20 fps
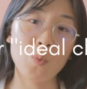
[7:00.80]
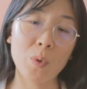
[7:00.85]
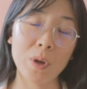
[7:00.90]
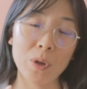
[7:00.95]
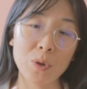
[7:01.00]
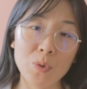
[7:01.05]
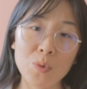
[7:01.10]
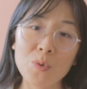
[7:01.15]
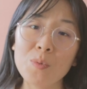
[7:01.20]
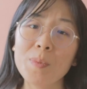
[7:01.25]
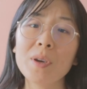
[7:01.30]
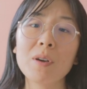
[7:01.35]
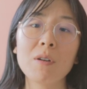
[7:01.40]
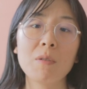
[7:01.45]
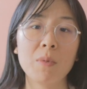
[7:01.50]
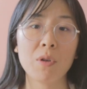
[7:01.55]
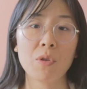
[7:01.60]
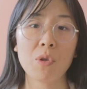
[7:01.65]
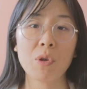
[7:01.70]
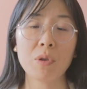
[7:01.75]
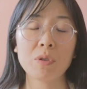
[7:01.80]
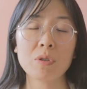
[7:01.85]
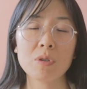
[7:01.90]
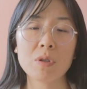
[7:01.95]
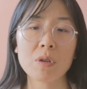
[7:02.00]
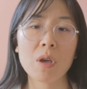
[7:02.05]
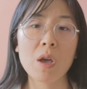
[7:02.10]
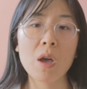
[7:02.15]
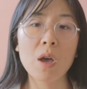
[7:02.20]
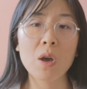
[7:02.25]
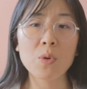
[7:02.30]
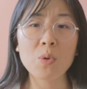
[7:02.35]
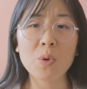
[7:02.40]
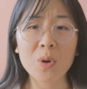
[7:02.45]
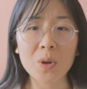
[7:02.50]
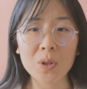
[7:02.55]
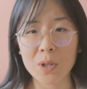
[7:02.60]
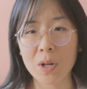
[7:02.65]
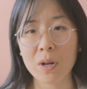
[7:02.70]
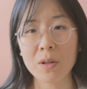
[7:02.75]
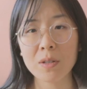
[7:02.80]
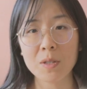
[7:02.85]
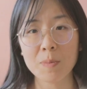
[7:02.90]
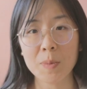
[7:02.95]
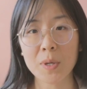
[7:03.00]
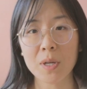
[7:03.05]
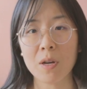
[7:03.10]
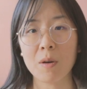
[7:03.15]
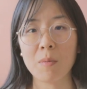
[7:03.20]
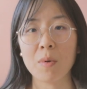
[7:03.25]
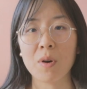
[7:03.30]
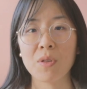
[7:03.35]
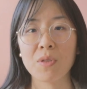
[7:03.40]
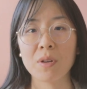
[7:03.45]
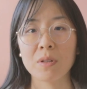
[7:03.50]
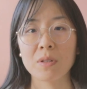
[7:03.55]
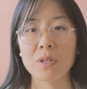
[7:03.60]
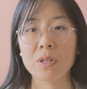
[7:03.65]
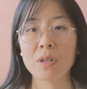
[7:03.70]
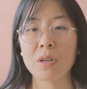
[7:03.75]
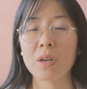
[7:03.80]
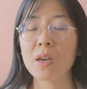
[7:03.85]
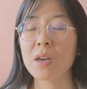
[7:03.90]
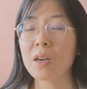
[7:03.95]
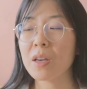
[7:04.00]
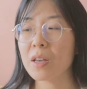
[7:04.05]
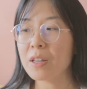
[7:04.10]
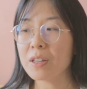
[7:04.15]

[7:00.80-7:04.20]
when you become authentic your clients become authentic